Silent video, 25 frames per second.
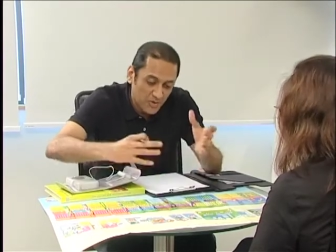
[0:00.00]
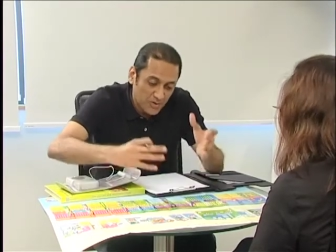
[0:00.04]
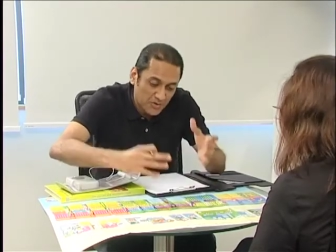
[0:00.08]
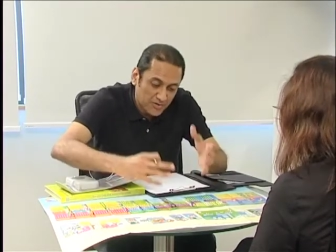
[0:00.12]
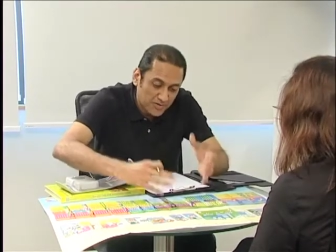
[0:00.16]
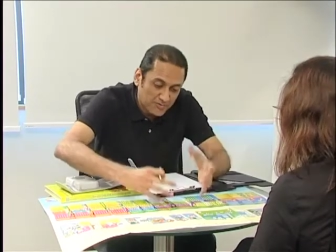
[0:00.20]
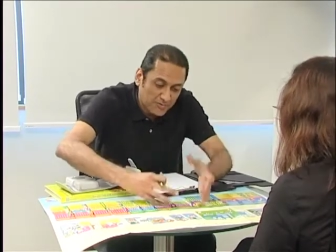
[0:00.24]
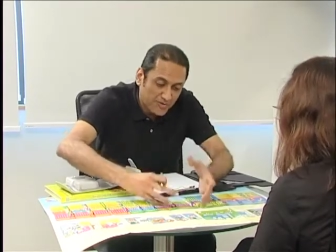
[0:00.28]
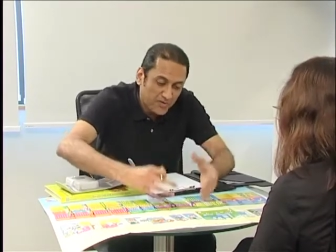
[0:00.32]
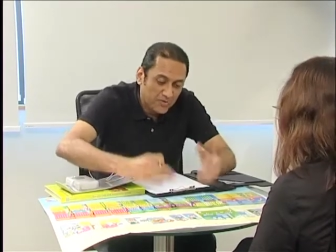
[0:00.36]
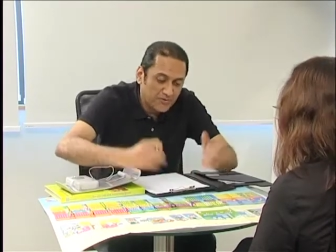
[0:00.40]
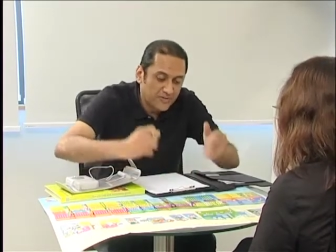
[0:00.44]
or the
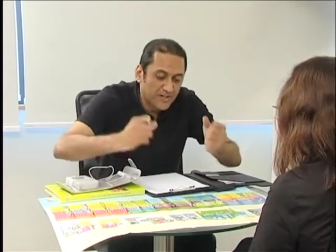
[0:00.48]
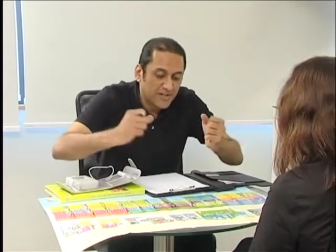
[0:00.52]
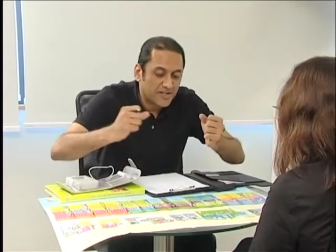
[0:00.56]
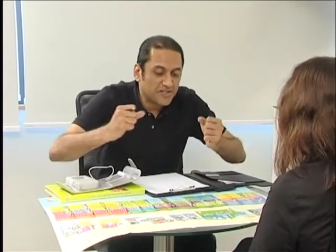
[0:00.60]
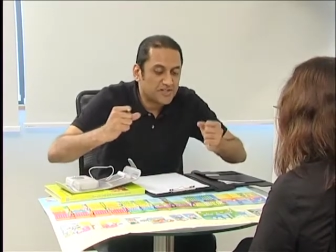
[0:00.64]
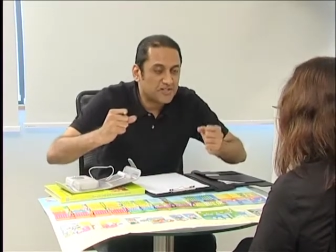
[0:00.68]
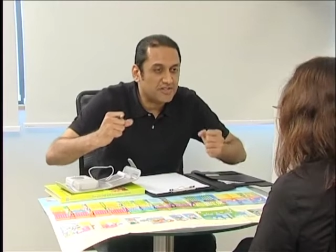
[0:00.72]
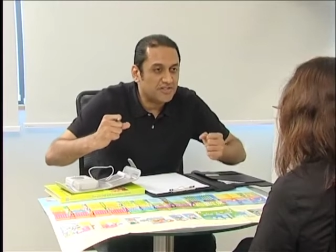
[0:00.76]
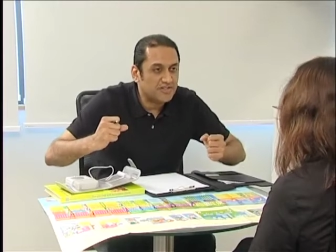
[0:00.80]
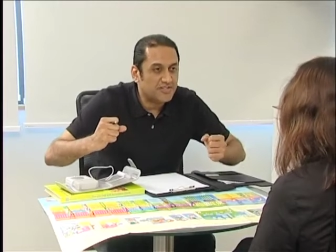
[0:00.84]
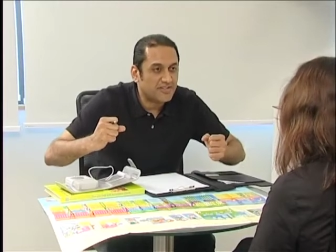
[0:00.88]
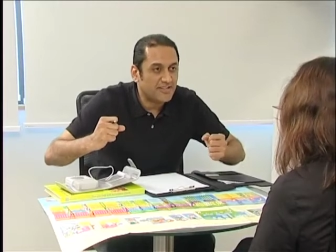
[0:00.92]

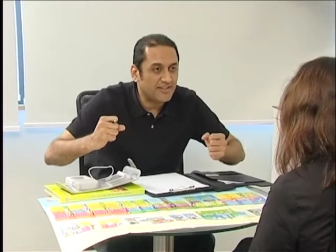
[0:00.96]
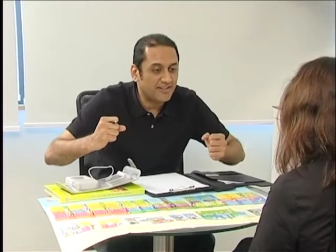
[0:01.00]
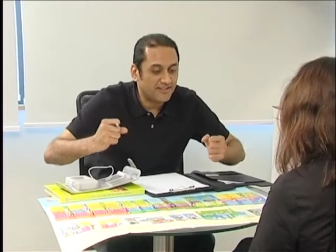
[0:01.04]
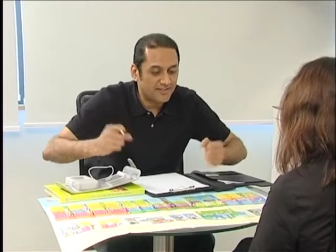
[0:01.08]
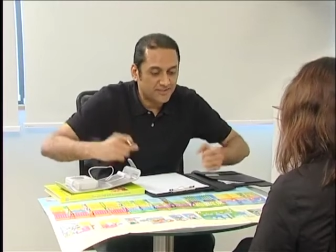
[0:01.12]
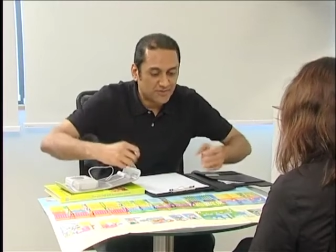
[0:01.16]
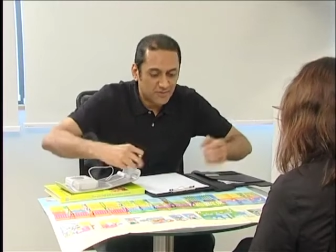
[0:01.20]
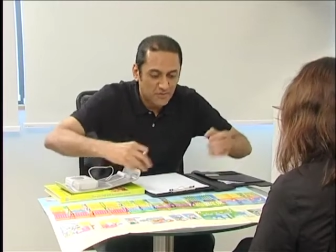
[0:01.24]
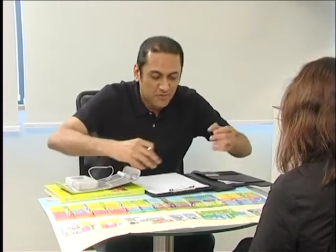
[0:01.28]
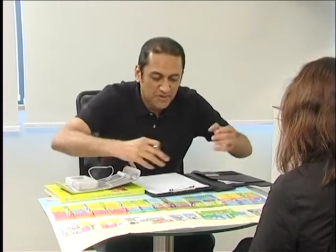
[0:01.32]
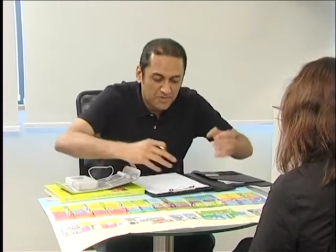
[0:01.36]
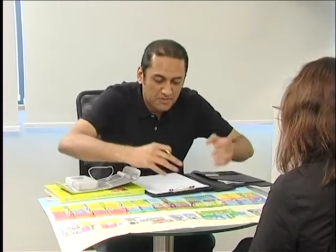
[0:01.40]
foundation
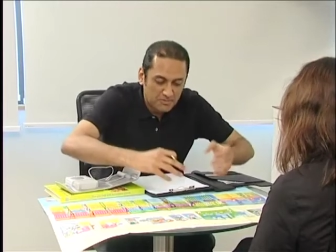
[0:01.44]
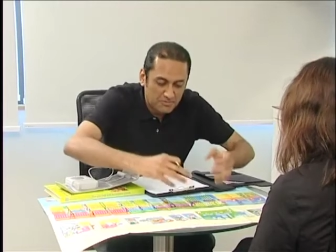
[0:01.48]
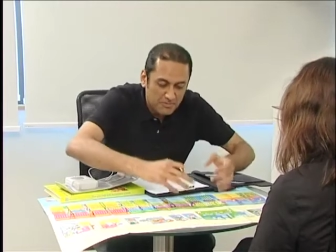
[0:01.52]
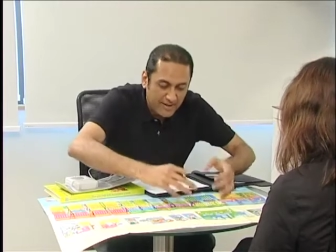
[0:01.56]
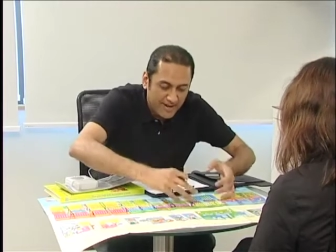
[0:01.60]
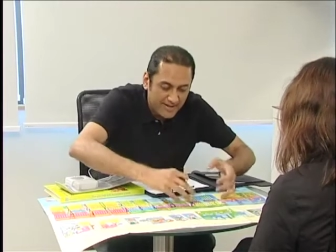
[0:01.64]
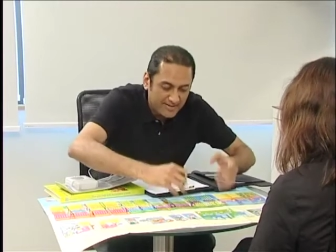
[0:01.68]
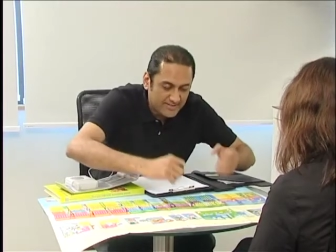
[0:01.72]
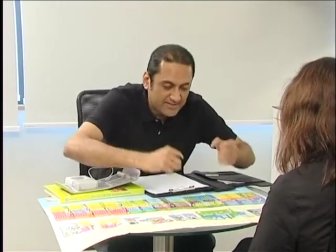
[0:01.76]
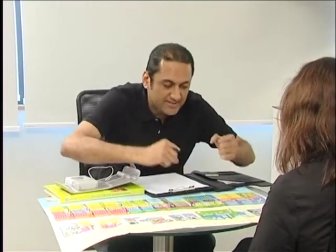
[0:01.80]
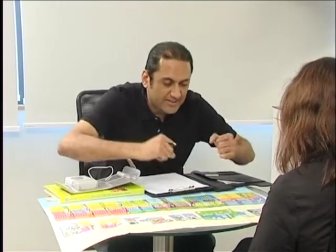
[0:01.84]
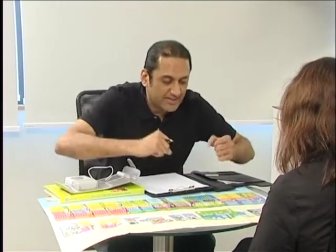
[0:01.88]
skills, or the
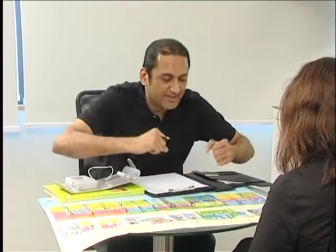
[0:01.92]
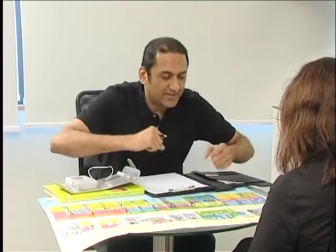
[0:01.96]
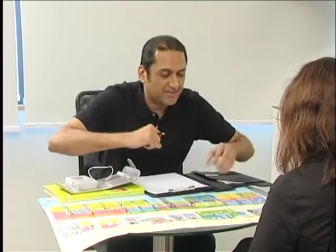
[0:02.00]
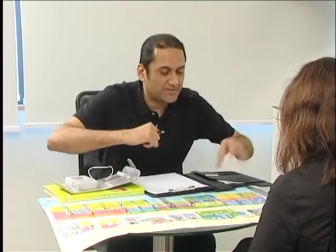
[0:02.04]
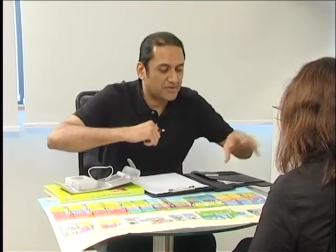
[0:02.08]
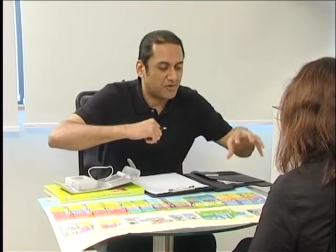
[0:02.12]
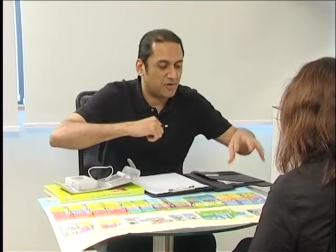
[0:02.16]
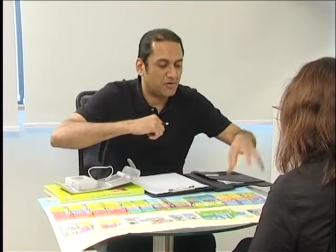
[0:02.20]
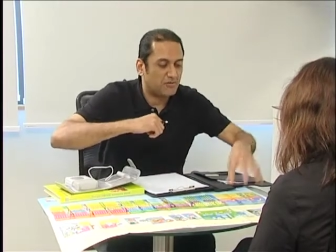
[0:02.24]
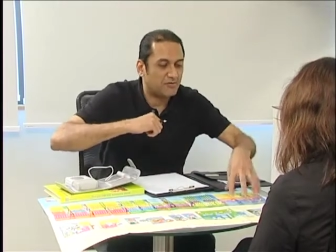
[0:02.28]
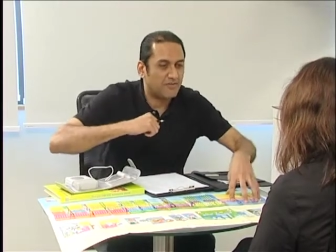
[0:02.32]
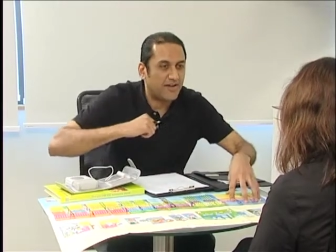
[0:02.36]
math skills,
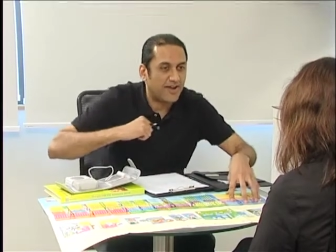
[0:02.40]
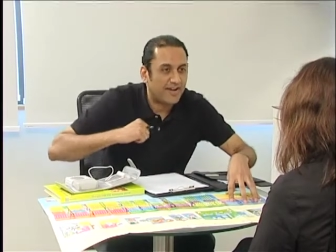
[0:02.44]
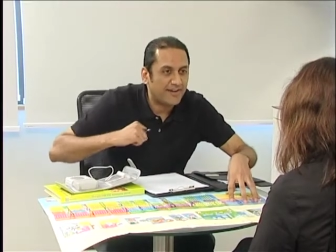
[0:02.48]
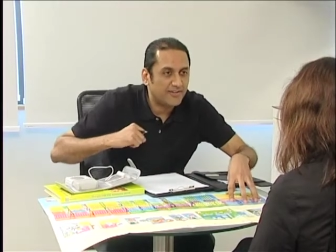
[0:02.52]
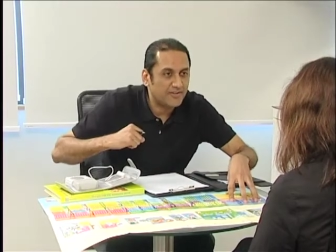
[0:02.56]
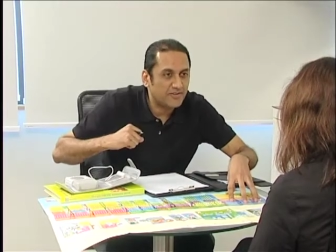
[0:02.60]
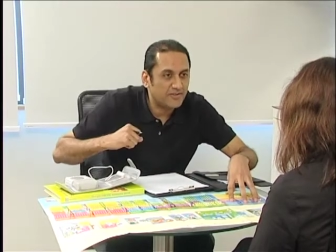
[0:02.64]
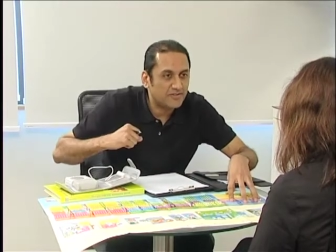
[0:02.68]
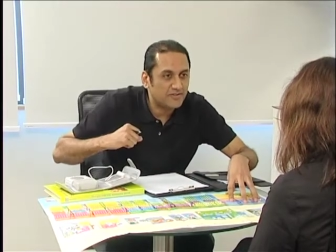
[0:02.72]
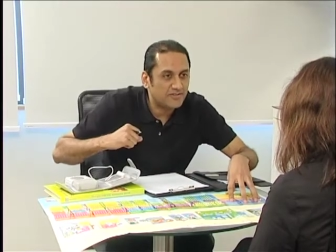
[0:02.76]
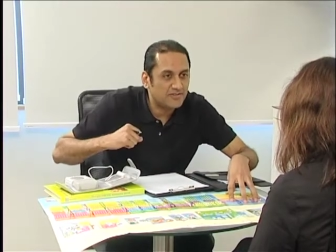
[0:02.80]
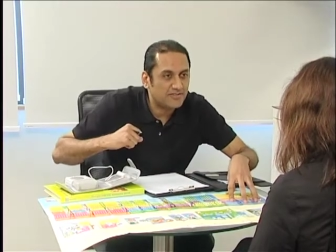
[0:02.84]
or
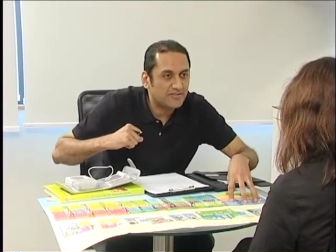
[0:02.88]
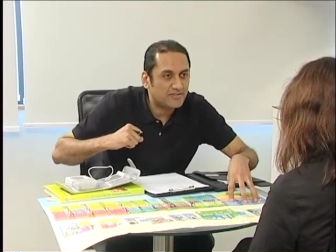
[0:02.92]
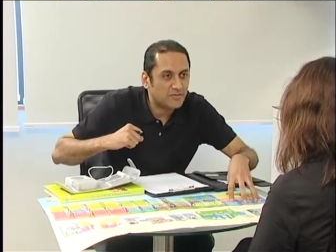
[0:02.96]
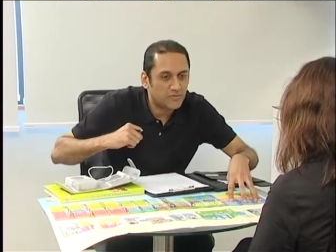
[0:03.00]
values.